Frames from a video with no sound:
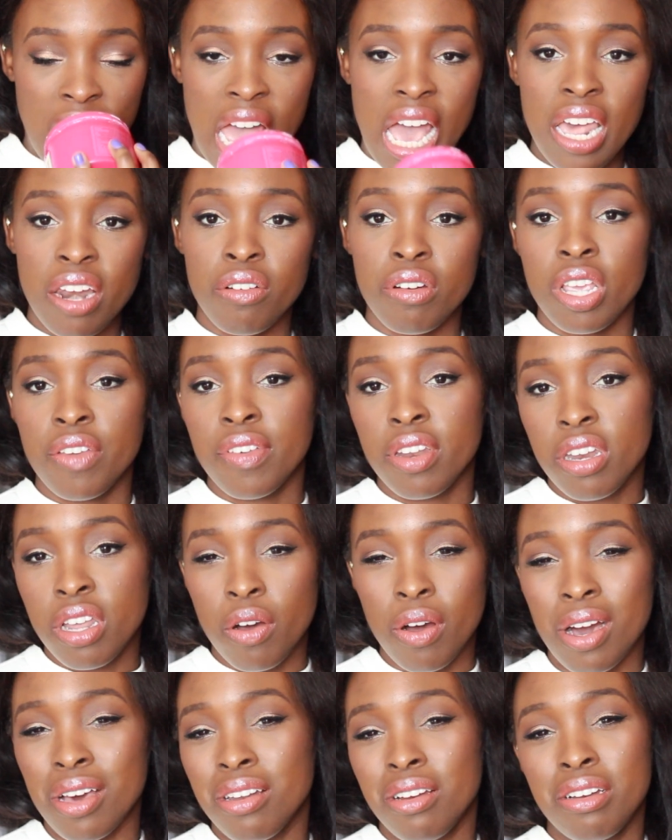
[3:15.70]
I don't even
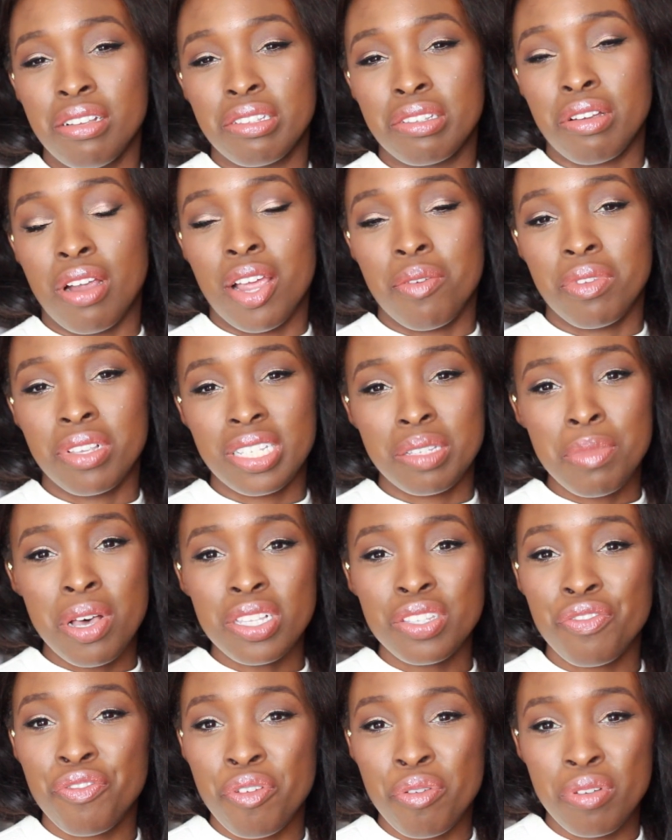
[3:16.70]
know how to describe it. It
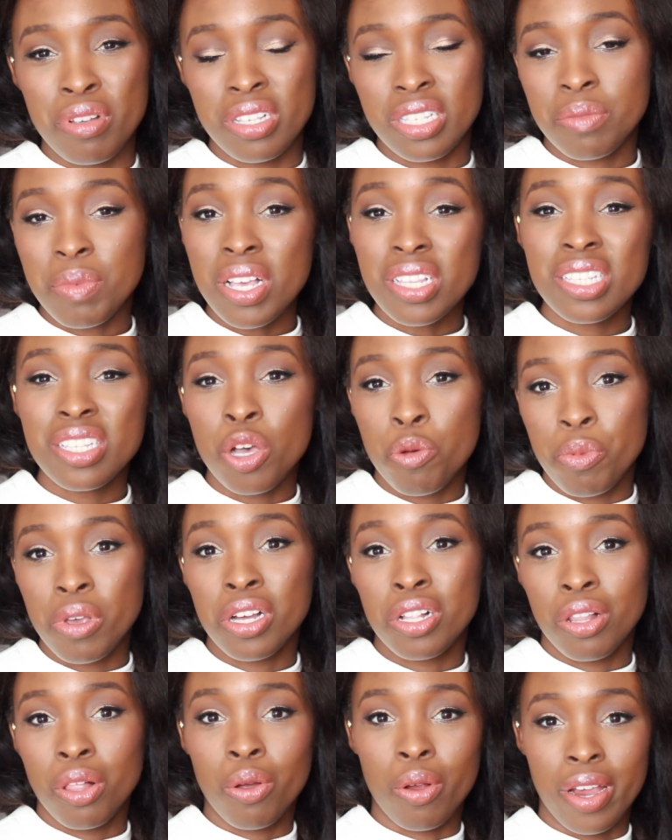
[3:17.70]
smells fruity. Smells Soap
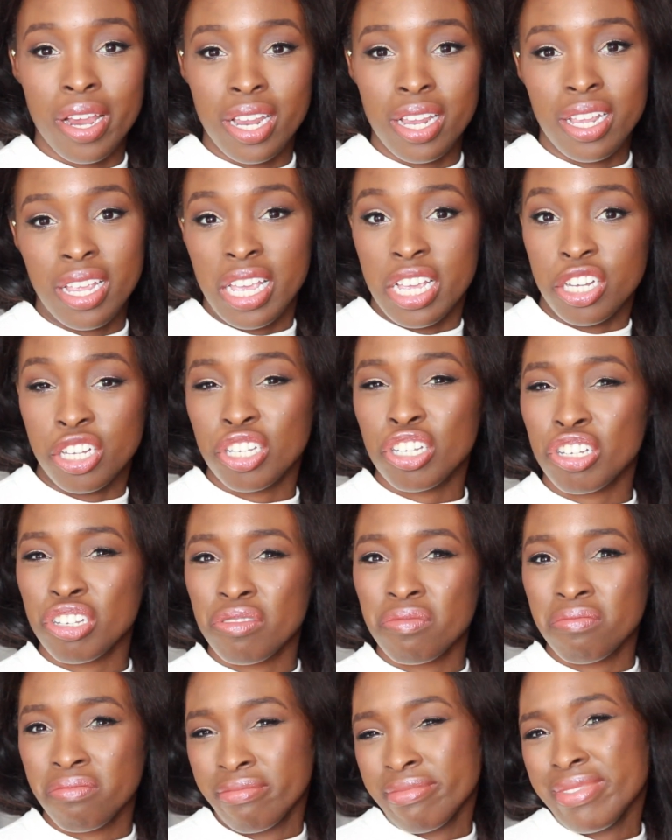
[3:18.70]
and Glory-ish.
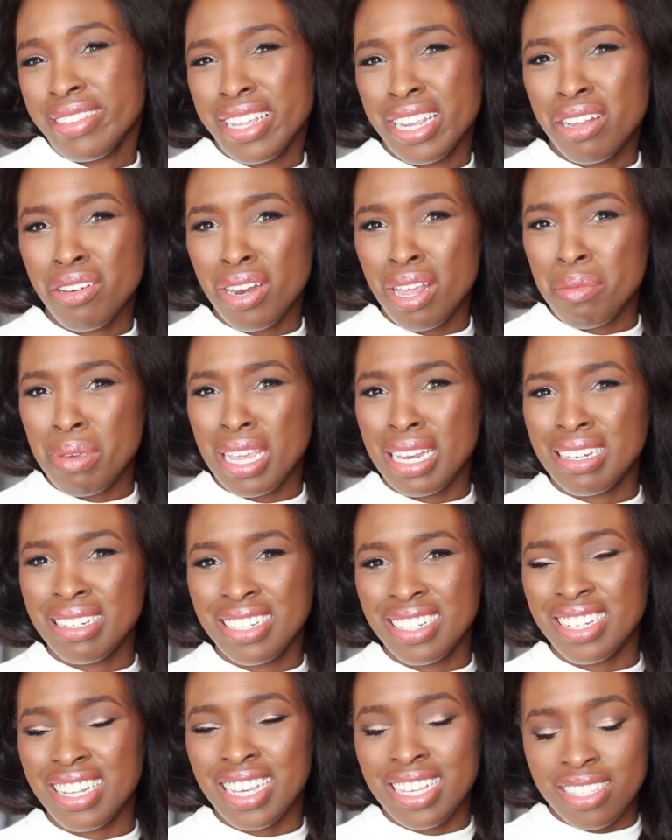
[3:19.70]
You know what I
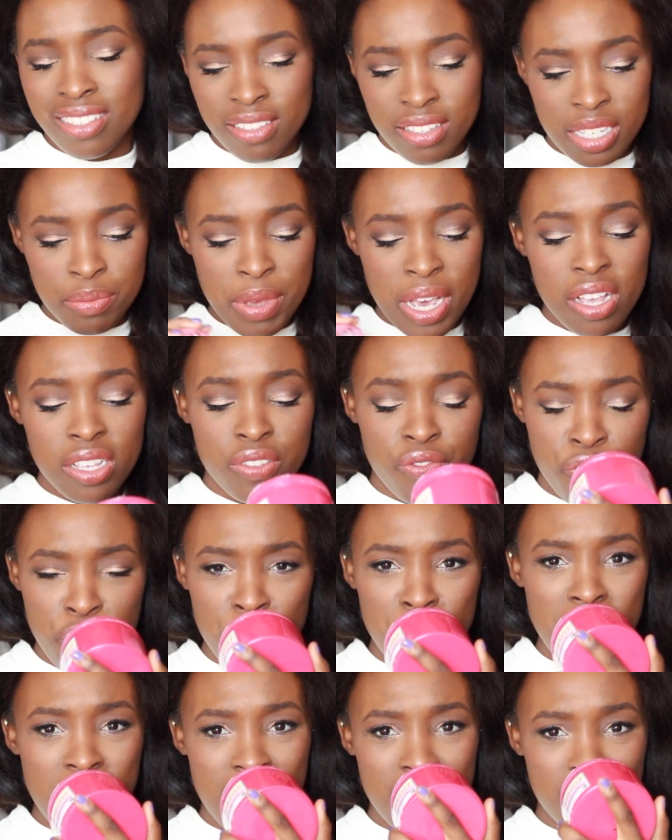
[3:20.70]
mean? Like, it smells
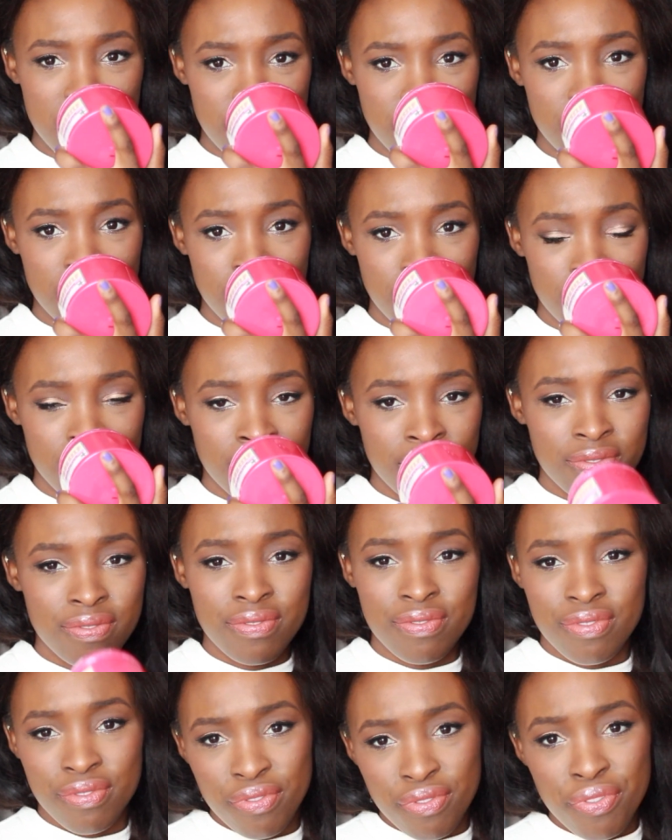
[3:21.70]
fruity and
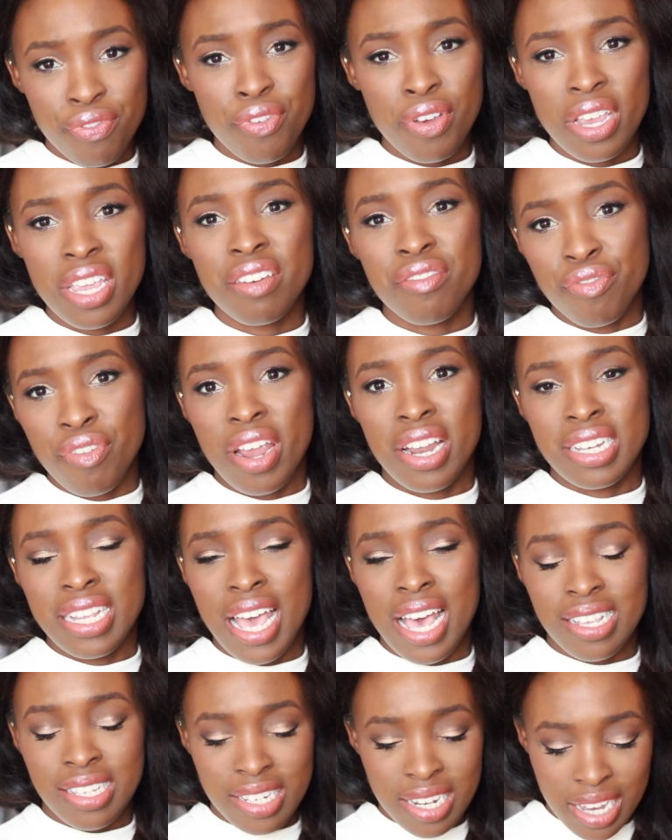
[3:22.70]
freaking
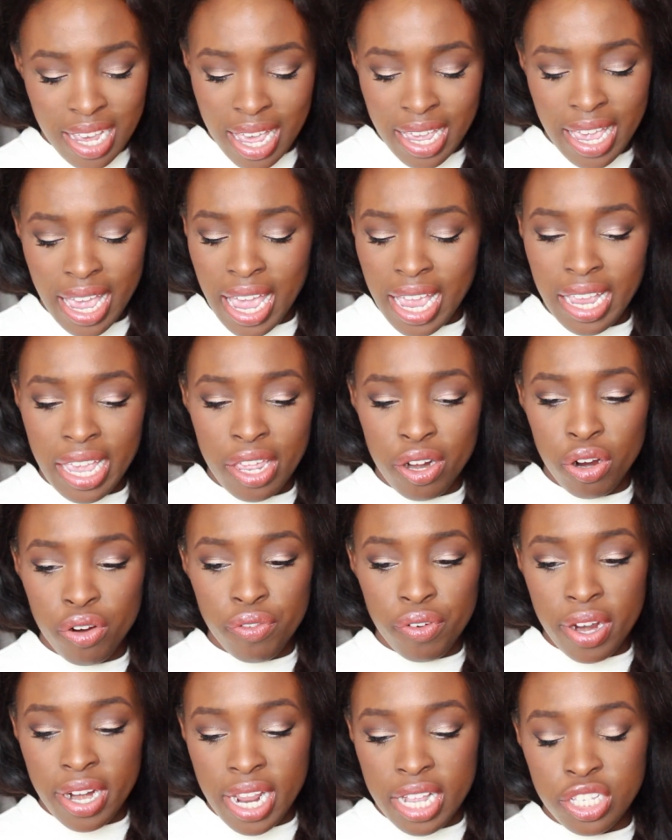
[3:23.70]
fantastic. I can't get
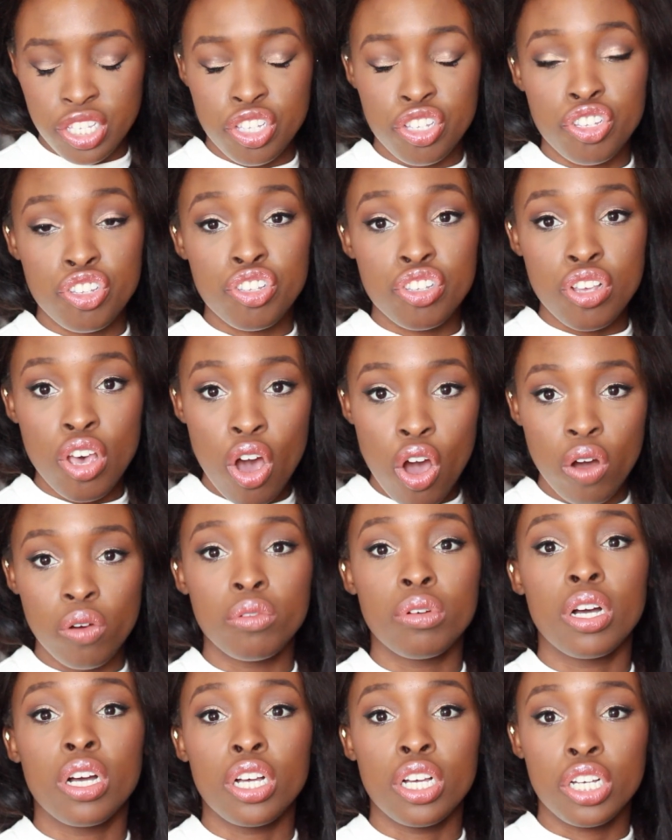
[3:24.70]
over it. It's
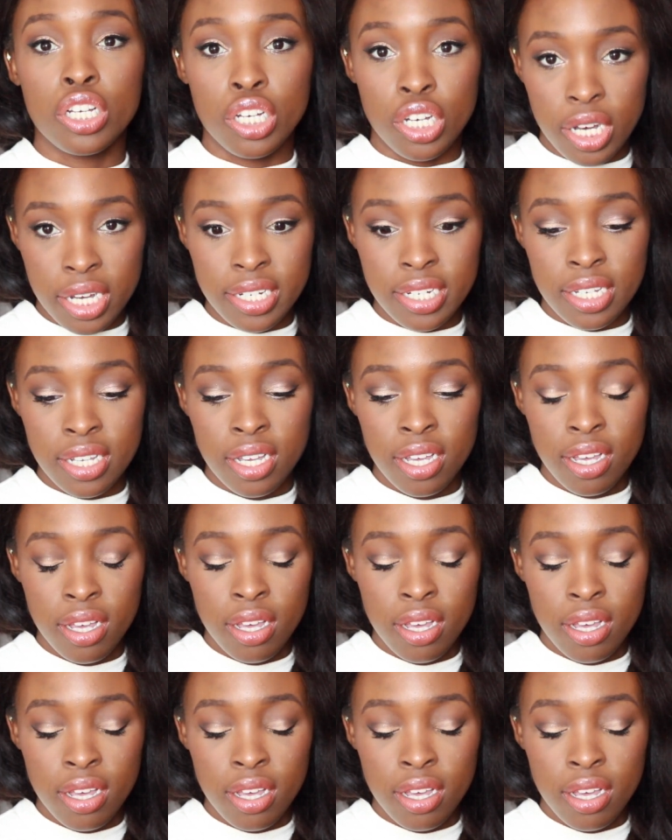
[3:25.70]
so good.